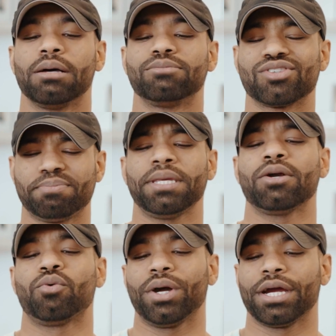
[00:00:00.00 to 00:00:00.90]
just
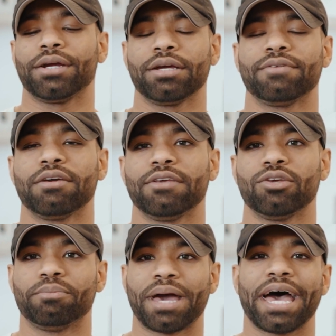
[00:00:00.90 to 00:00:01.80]
being wary of giving
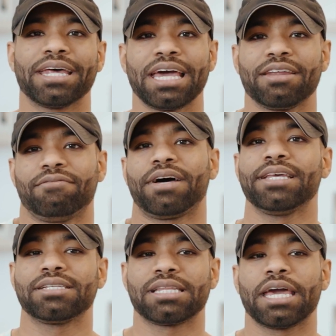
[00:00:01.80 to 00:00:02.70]
you bad
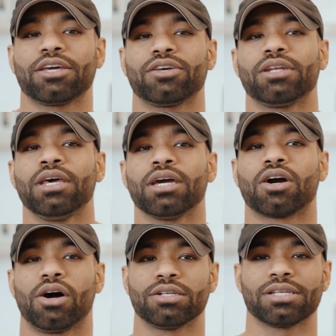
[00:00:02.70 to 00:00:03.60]
advice that could
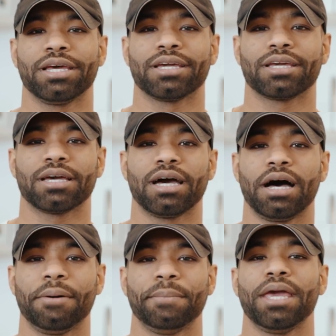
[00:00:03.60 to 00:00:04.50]
cause like
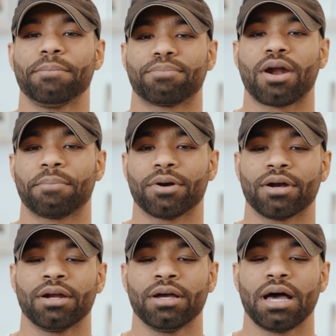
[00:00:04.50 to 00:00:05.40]

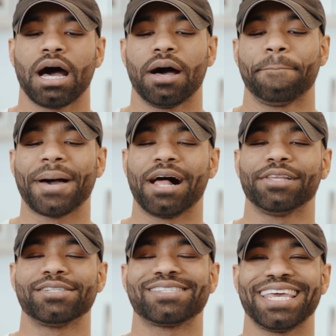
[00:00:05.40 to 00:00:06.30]
improper
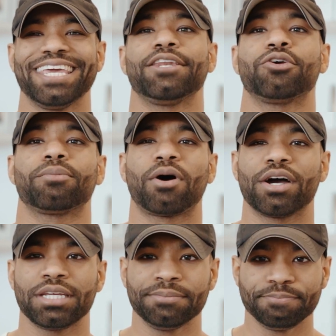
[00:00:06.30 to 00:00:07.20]
balance in your
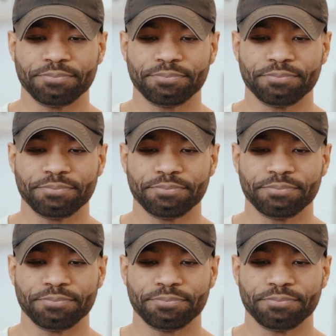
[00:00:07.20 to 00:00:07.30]
body.